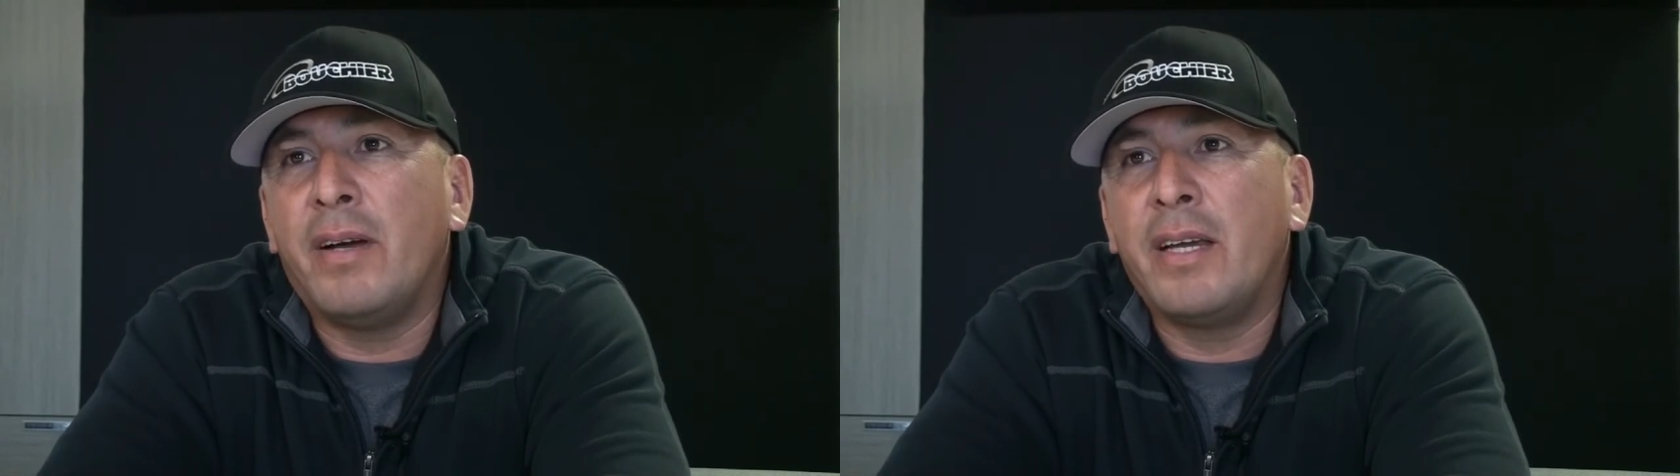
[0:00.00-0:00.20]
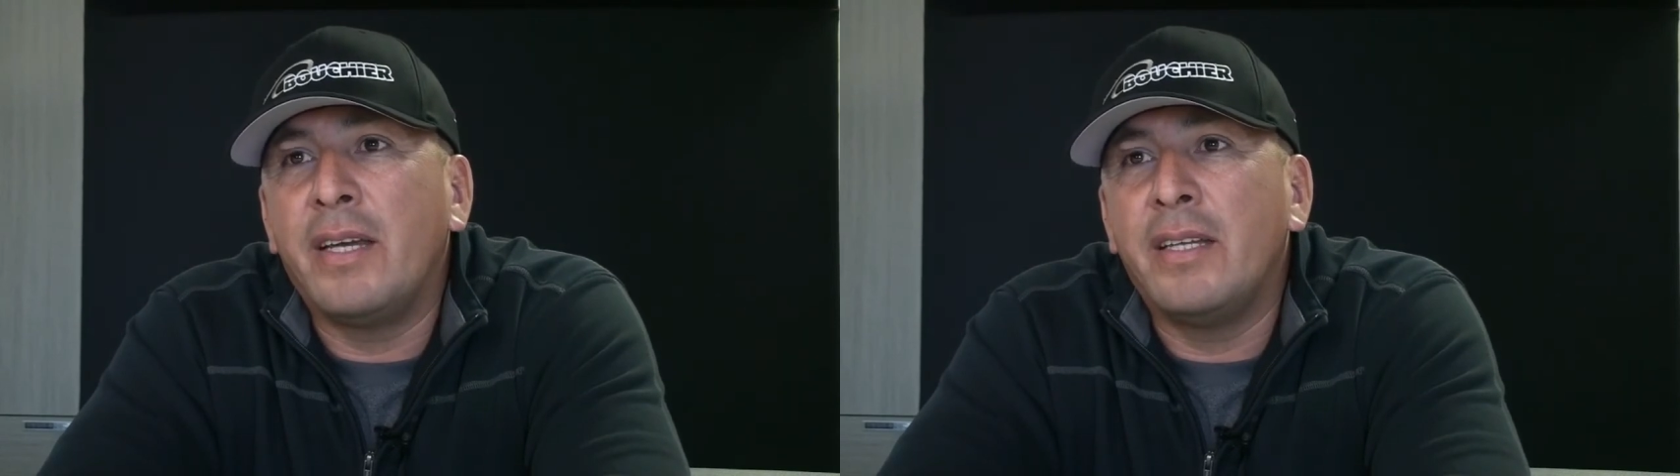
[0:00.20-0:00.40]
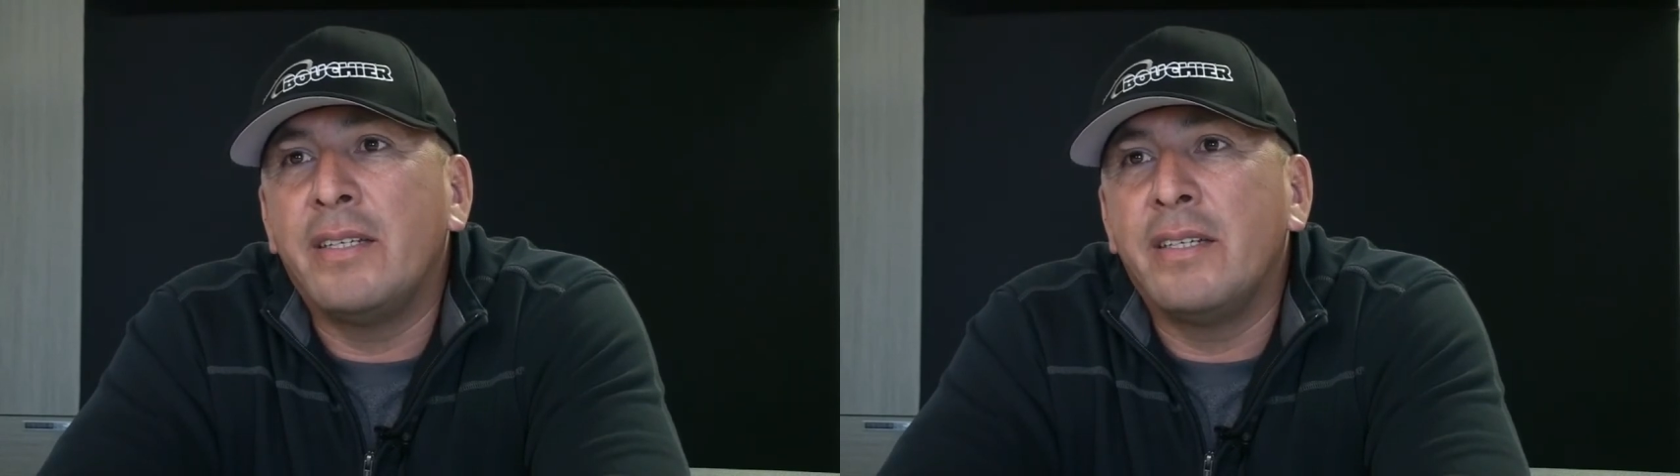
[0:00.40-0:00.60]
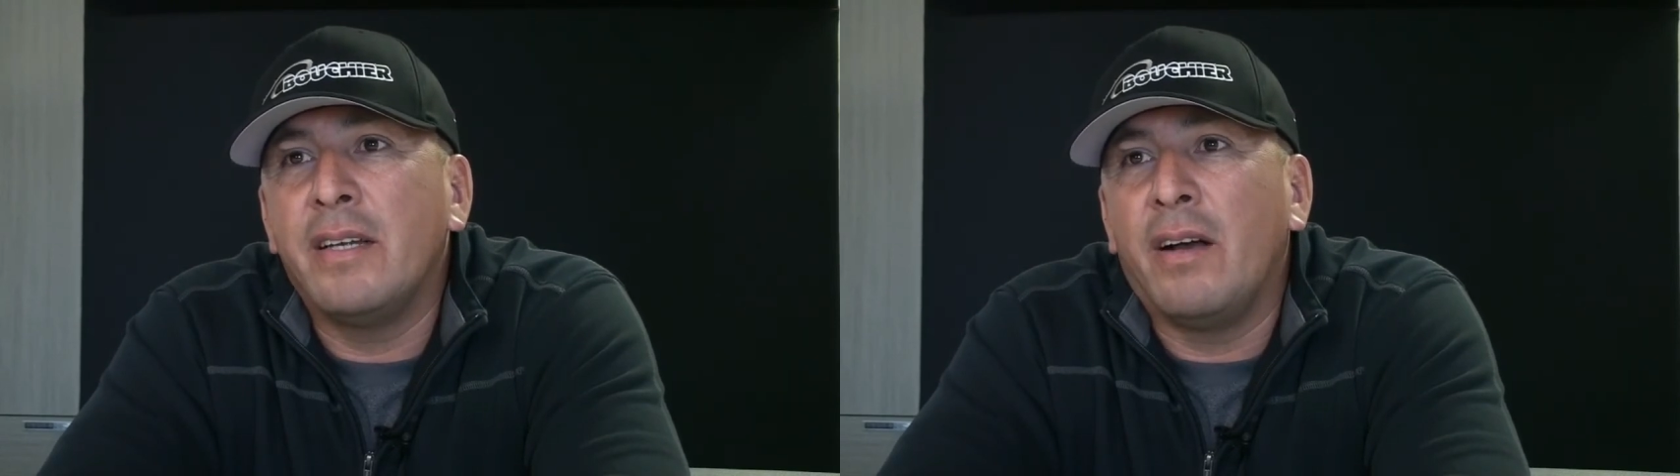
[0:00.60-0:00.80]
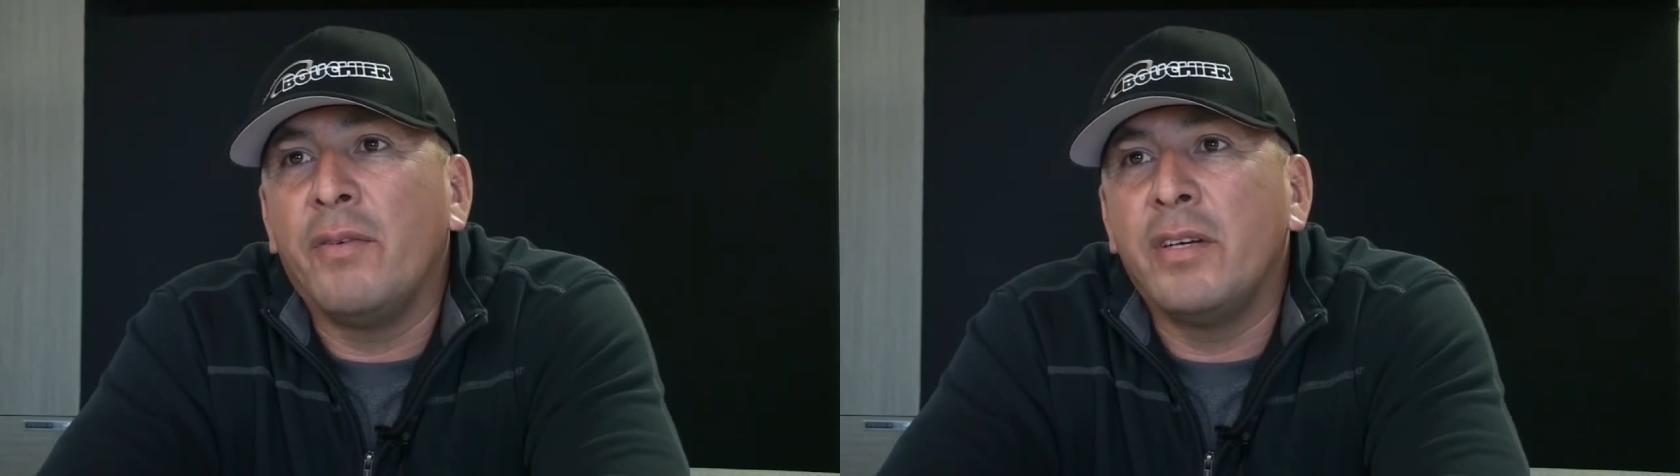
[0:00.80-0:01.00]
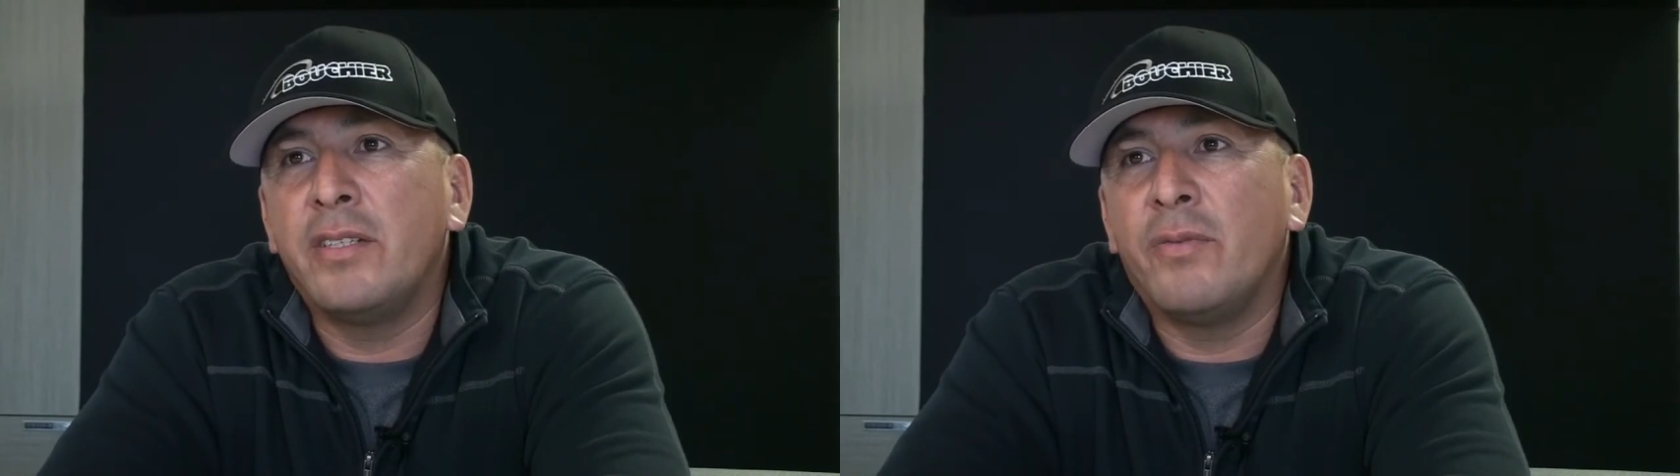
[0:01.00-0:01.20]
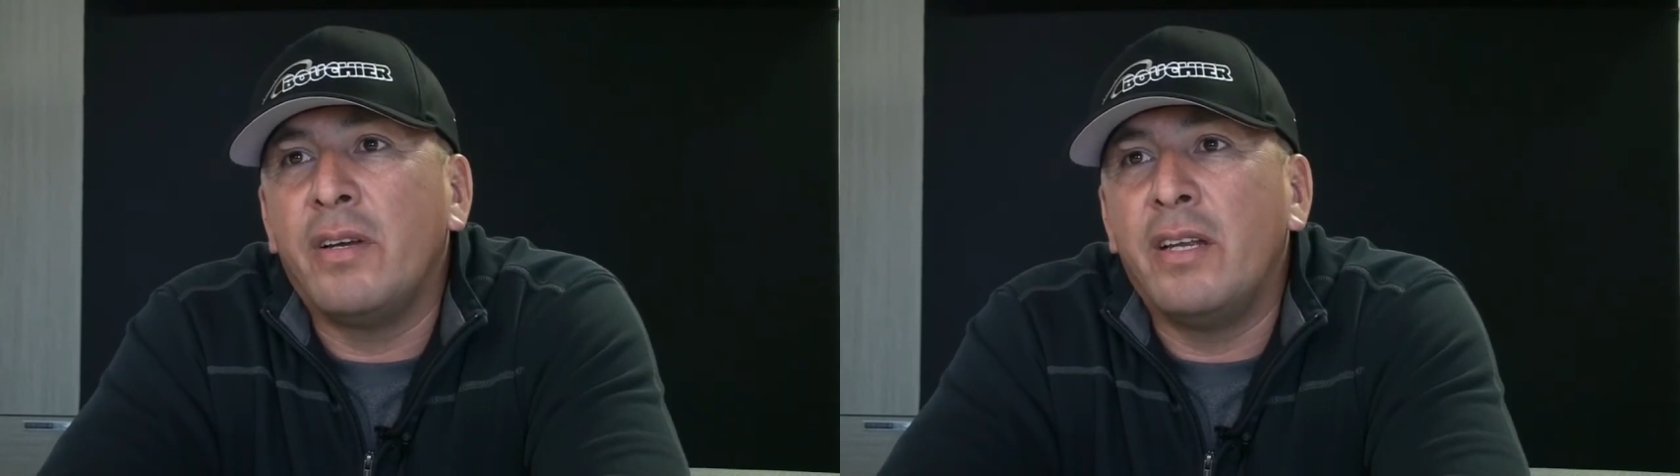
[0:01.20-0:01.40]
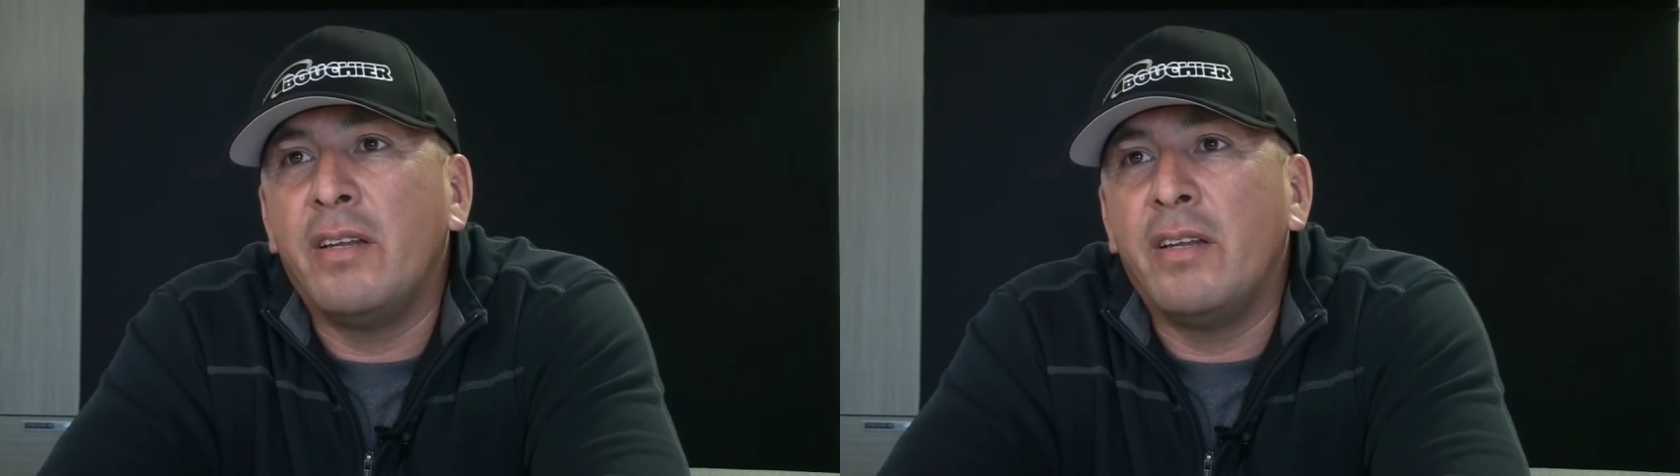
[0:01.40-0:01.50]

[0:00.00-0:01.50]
my kids always want